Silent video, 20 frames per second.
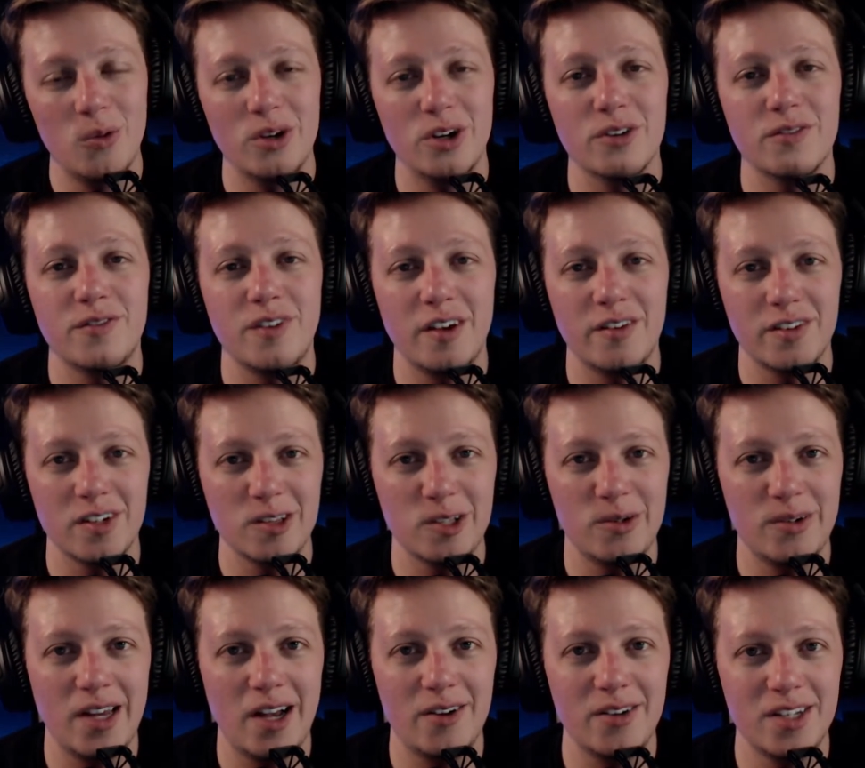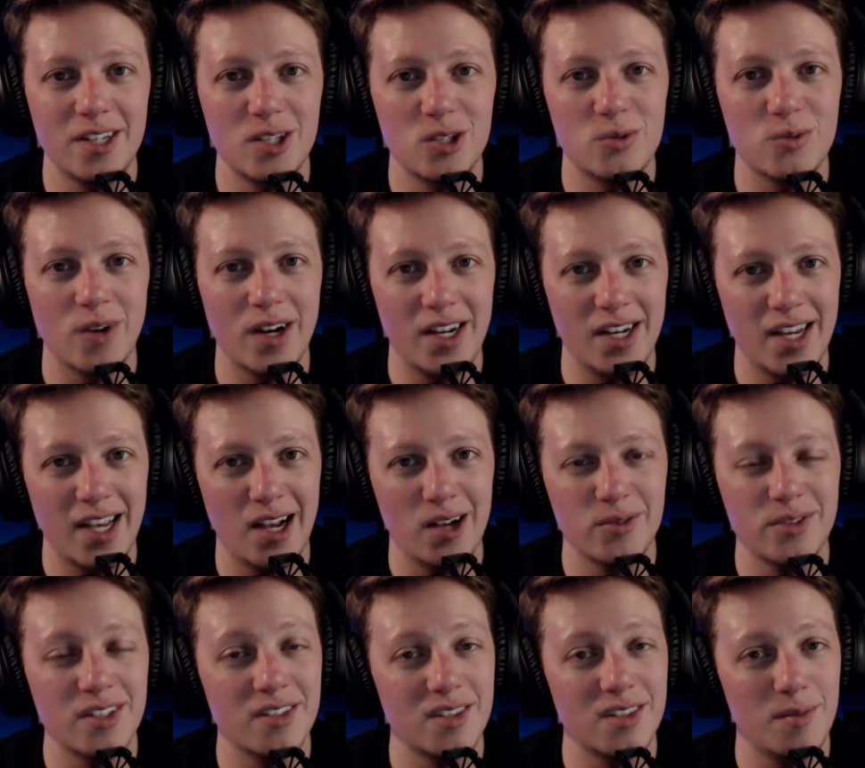what your favorite loadout is right now
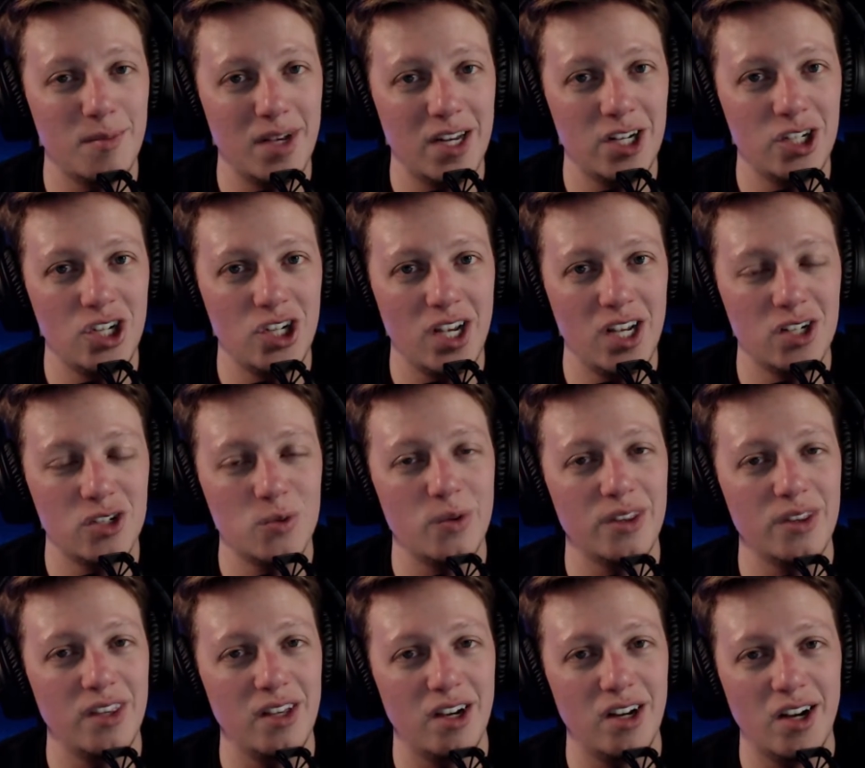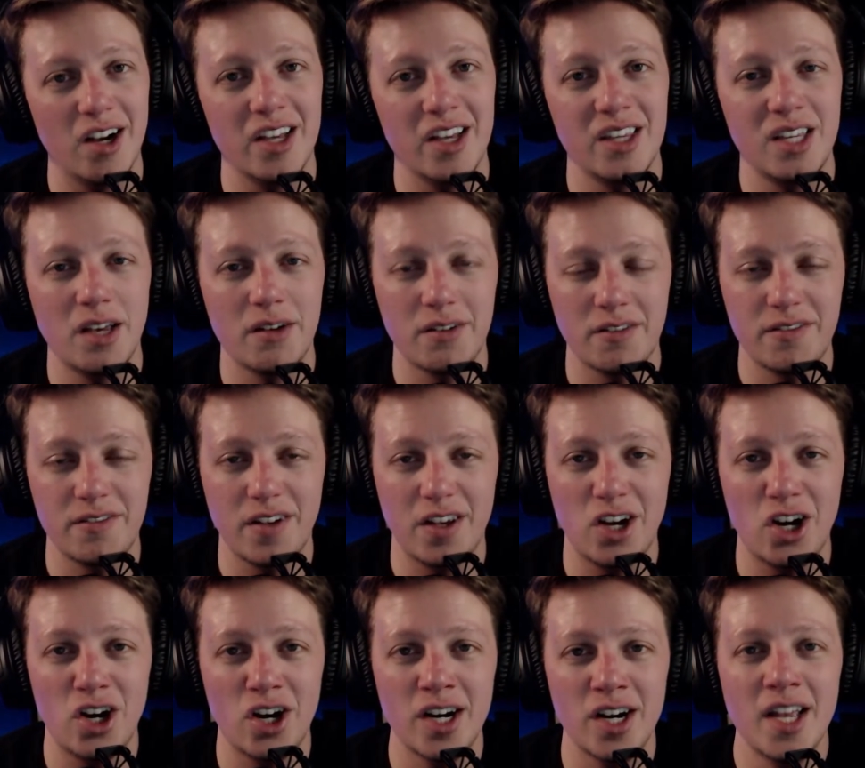since the meta changed with the AUG and the
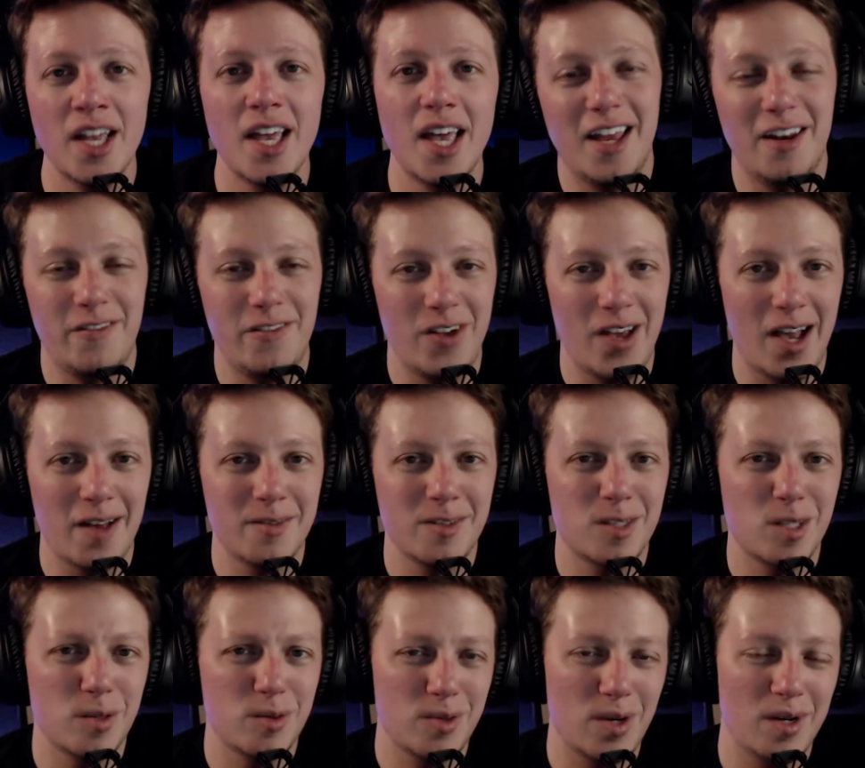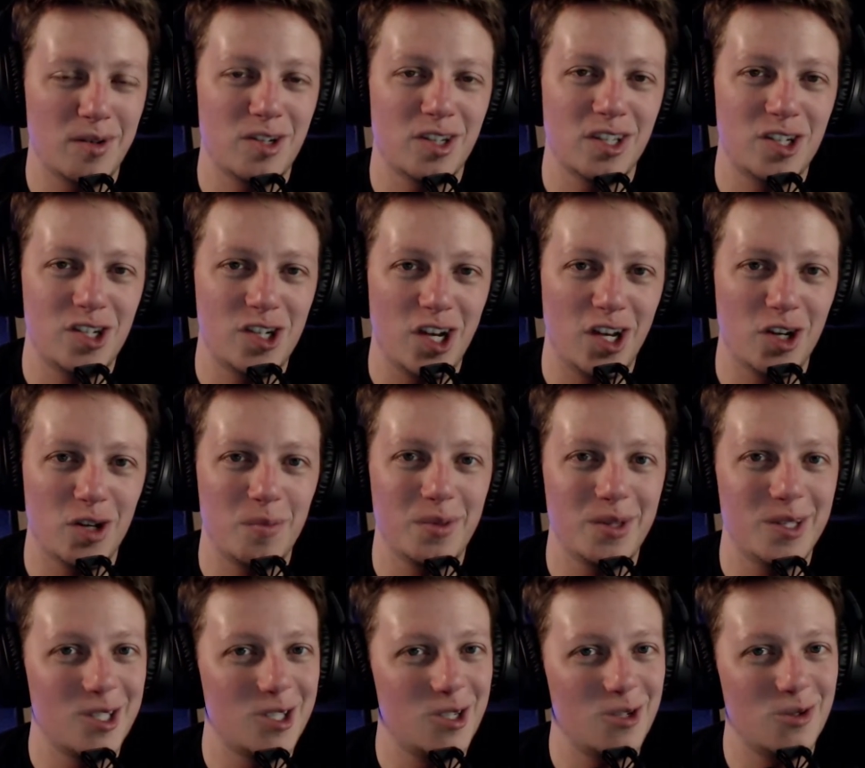FFAR. And if you haven't subscribed to the channel,
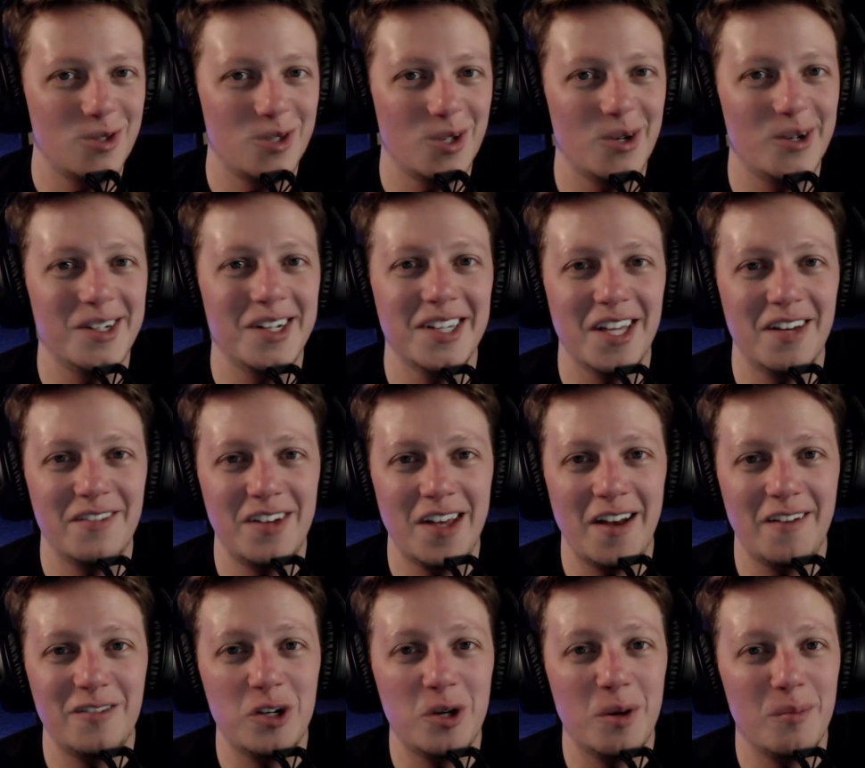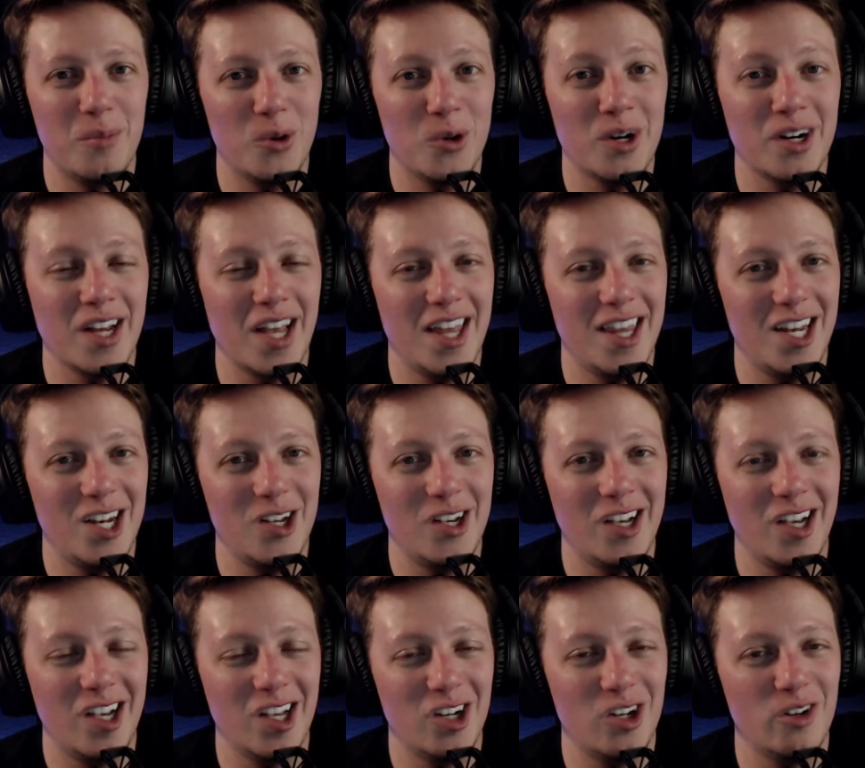please do so. I'd love to have you on board, and then you
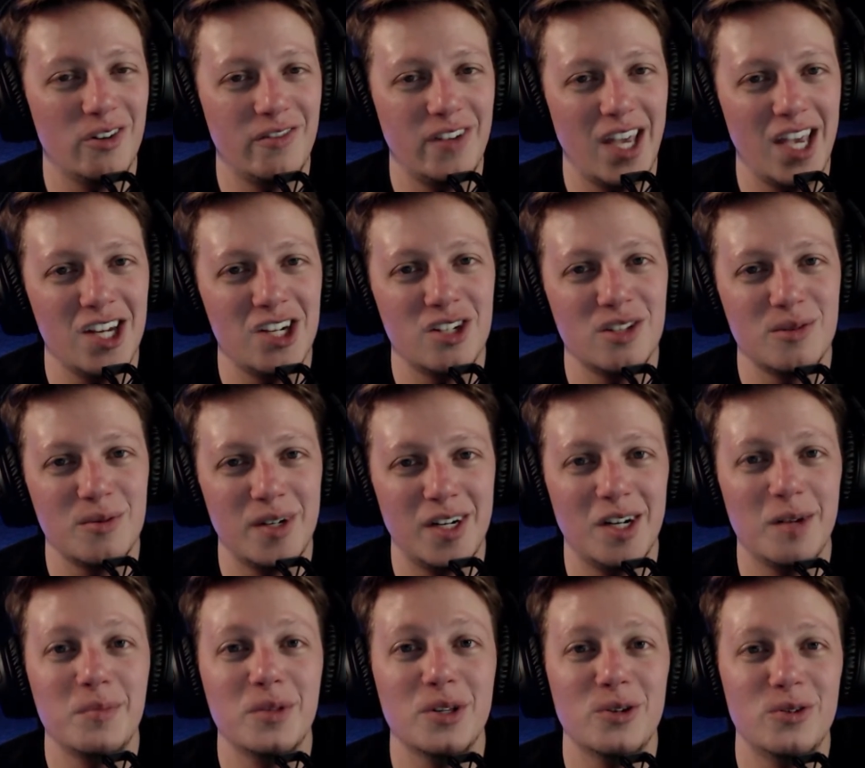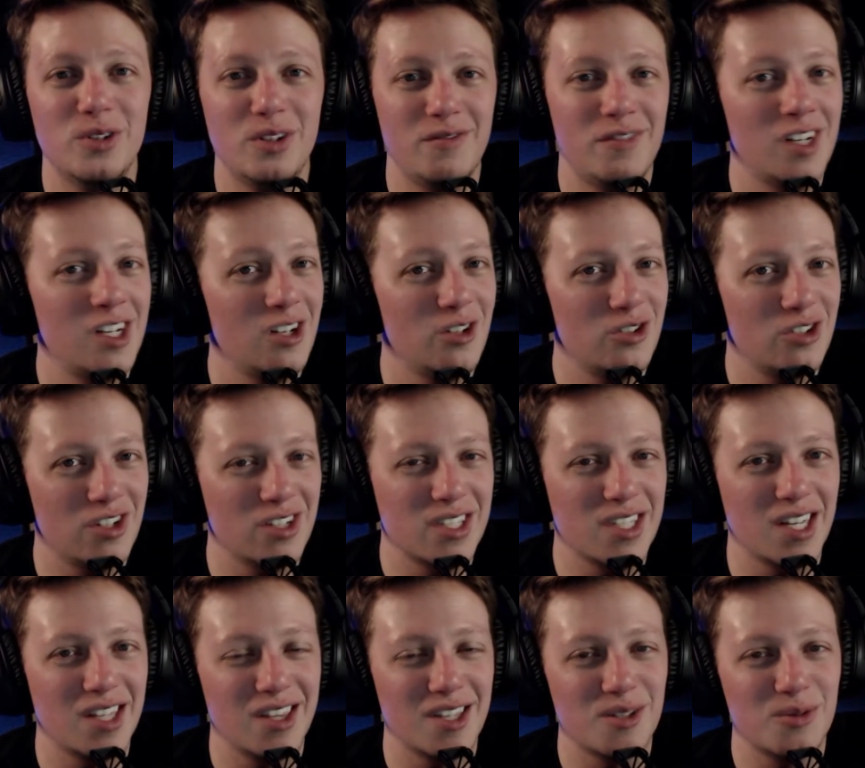can get notifications when I upload new videos just
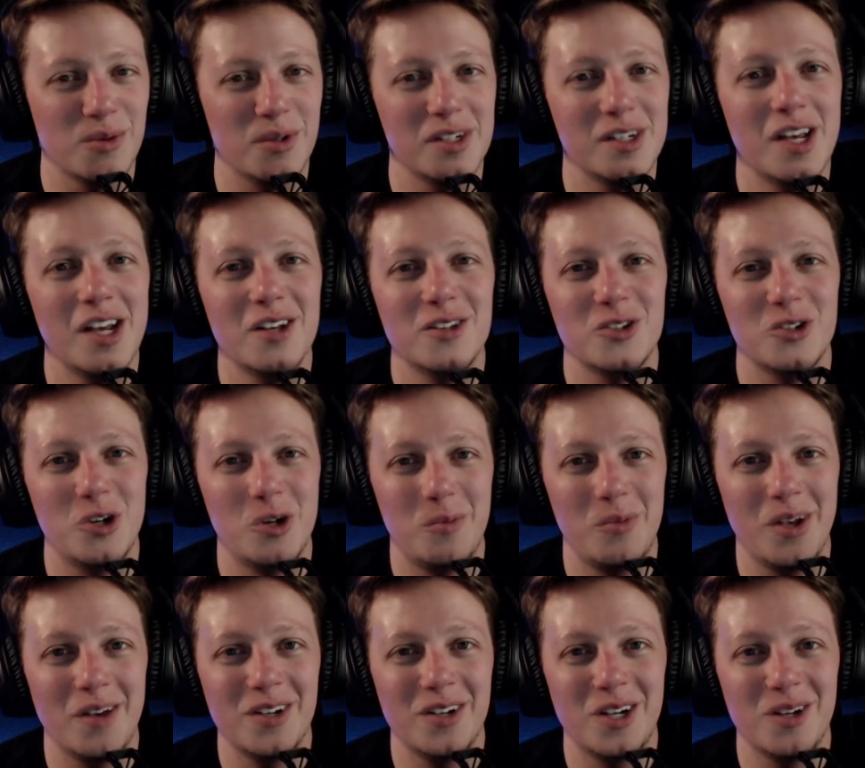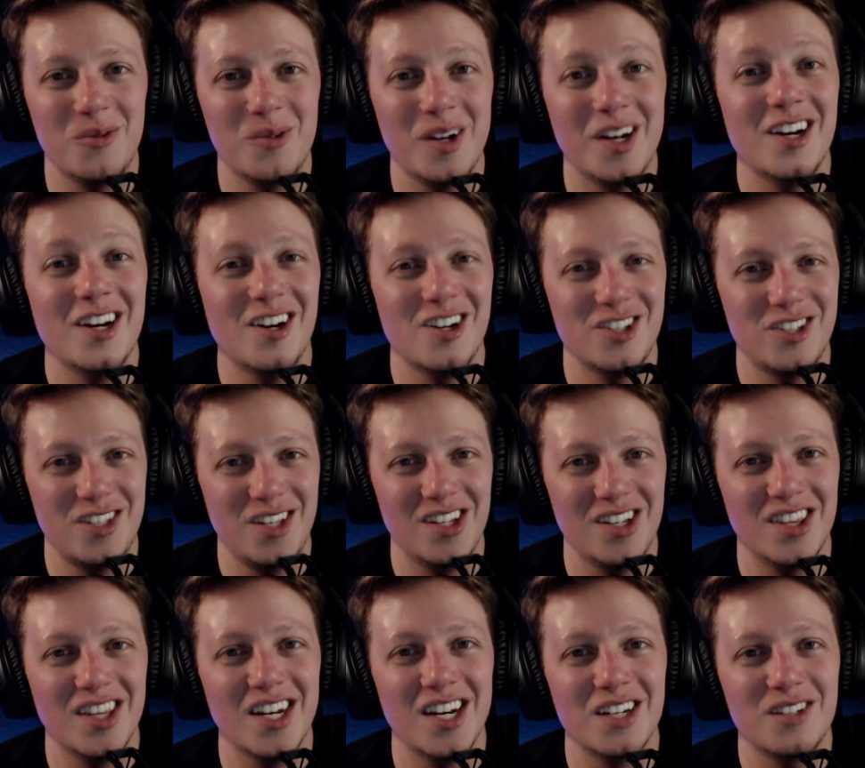like this one. So I hope you have a good one, and I'll see you
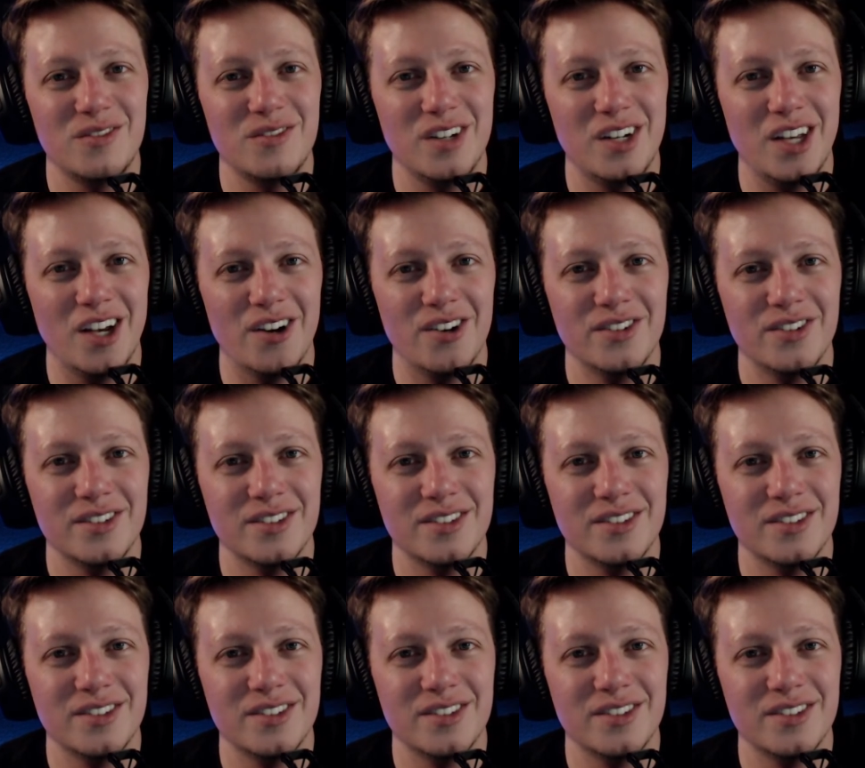in the next video.